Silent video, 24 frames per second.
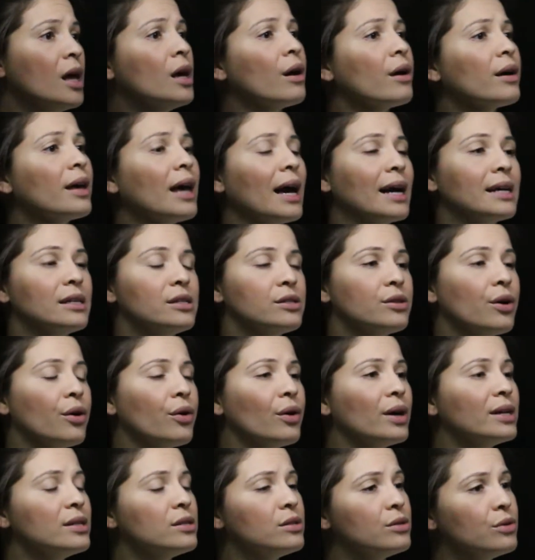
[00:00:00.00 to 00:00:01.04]
Okay, so
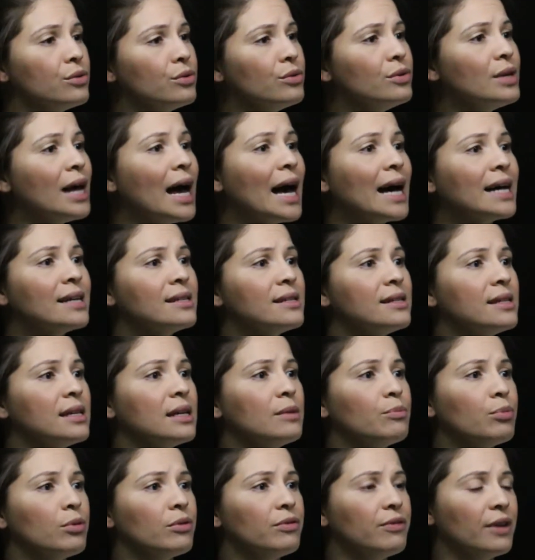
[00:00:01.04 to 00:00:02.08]
as soon as
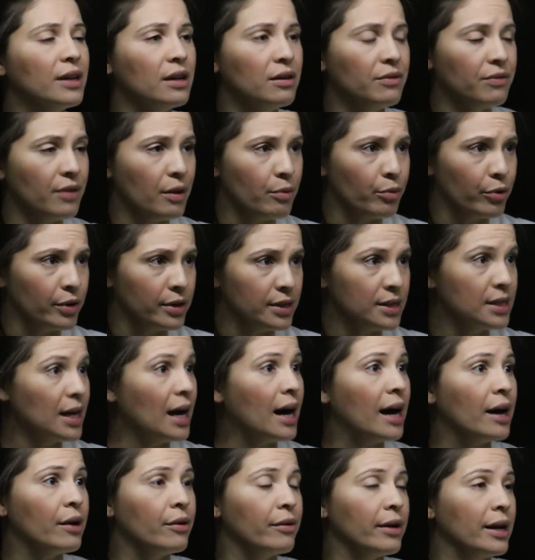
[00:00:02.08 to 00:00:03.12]
the profunda femoris
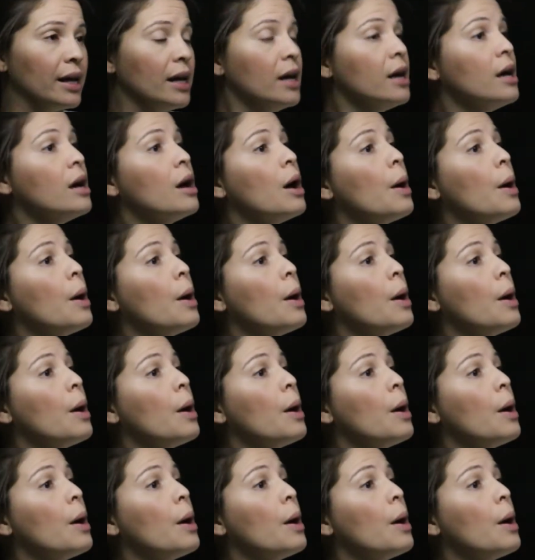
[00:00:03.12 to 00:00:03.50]
artery